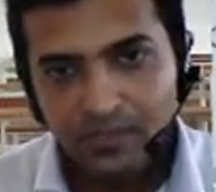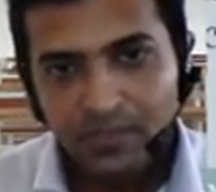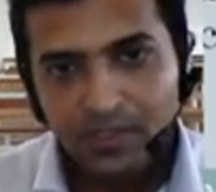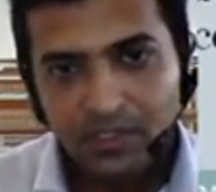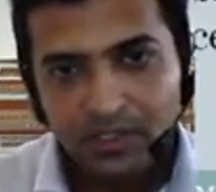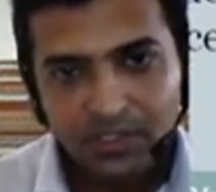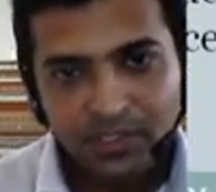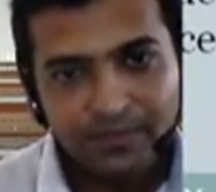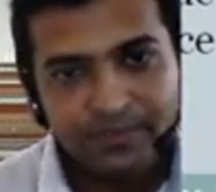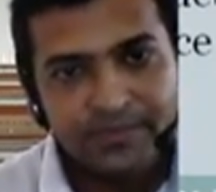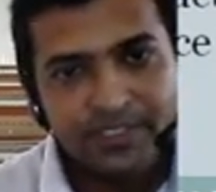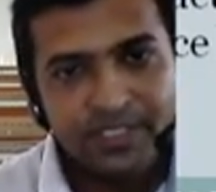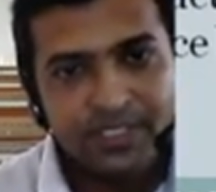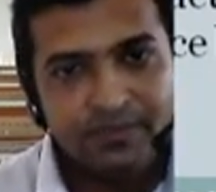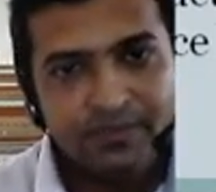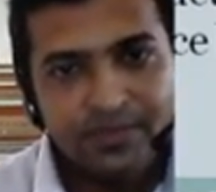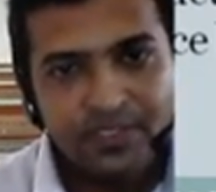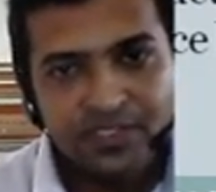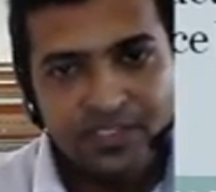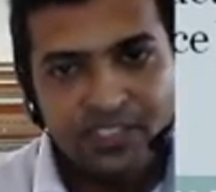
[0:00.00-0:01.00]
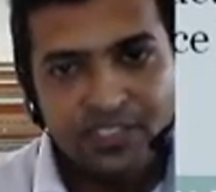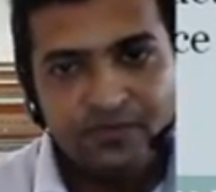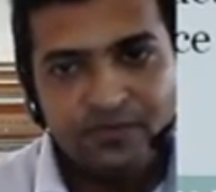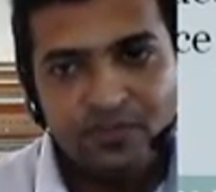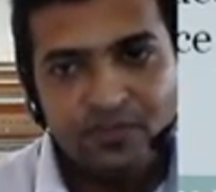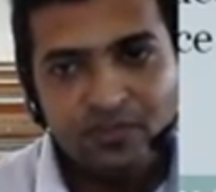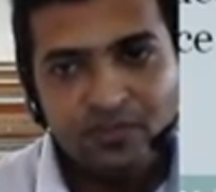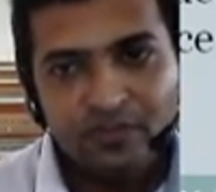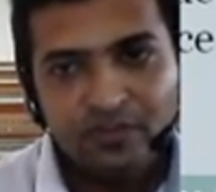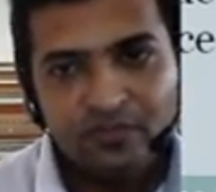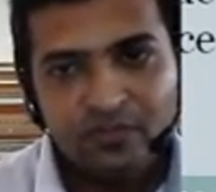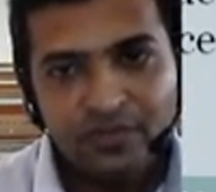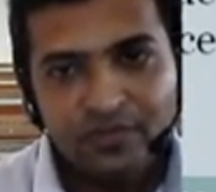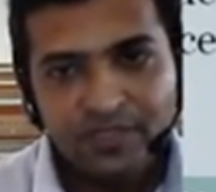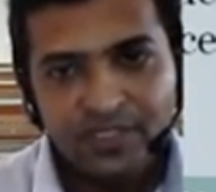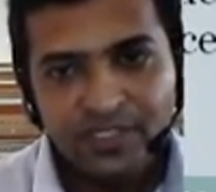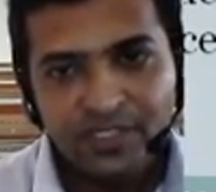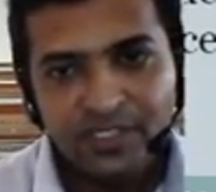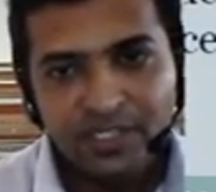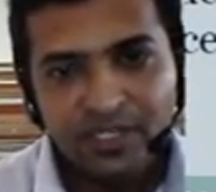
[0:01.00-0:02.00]
subject business view of
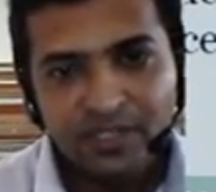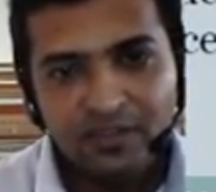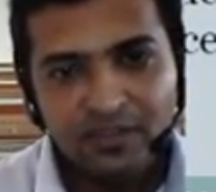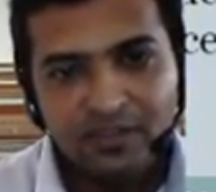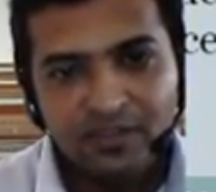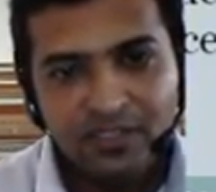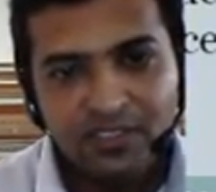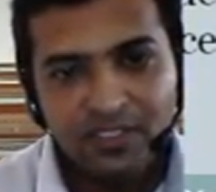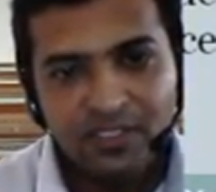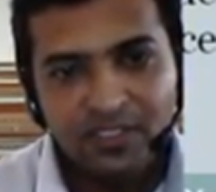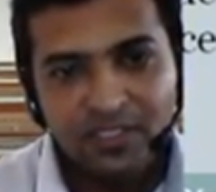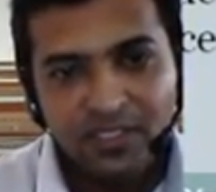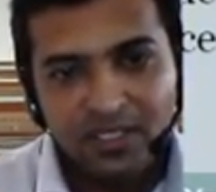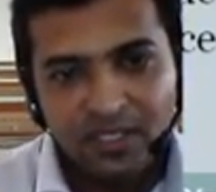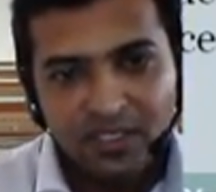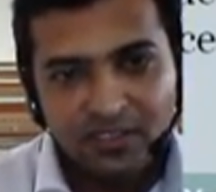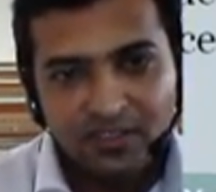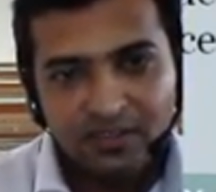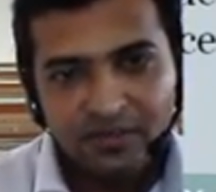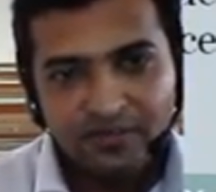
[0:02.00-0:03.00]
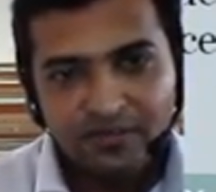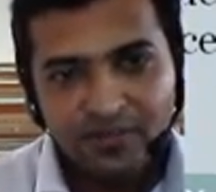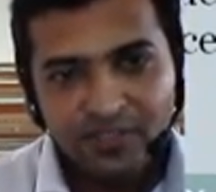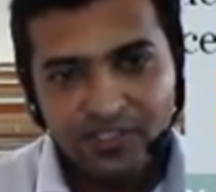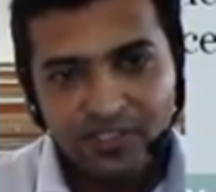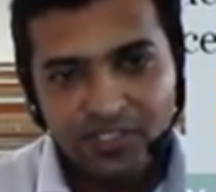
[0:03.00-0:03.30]
information technology, the first